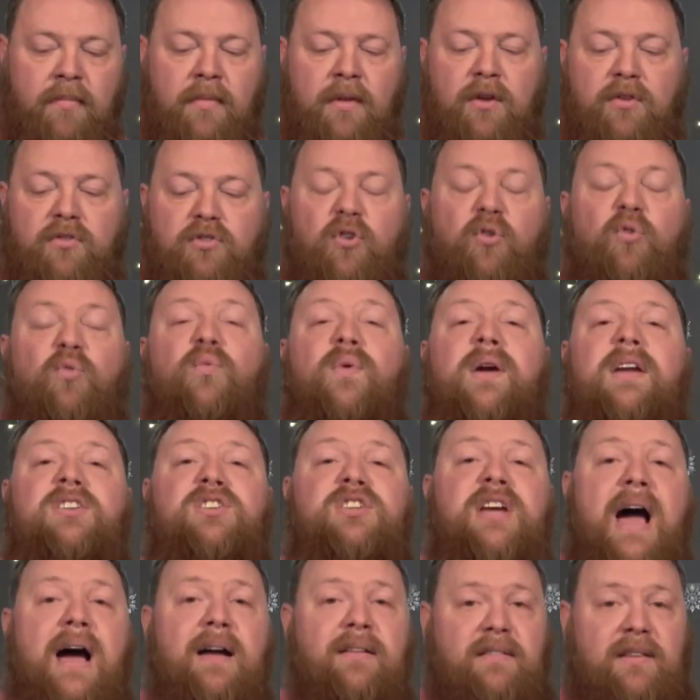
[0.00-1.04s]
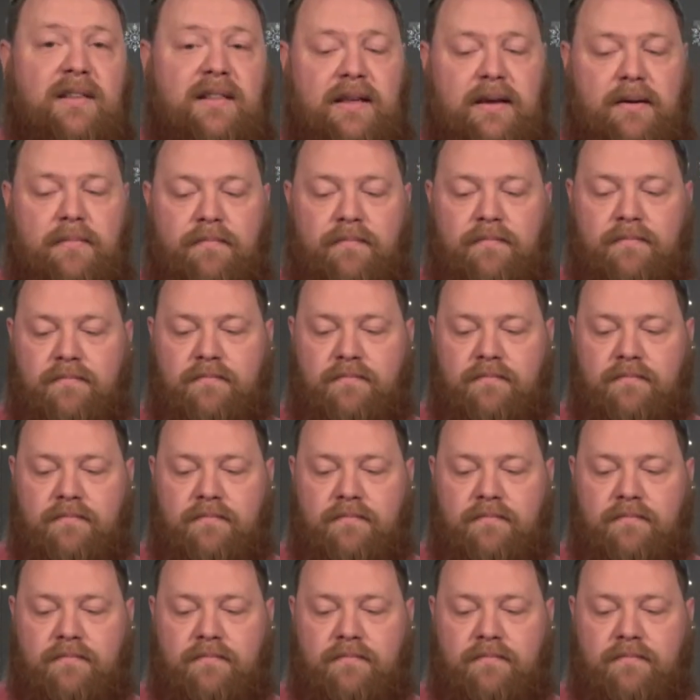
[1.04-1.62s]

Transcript: So reach out to them.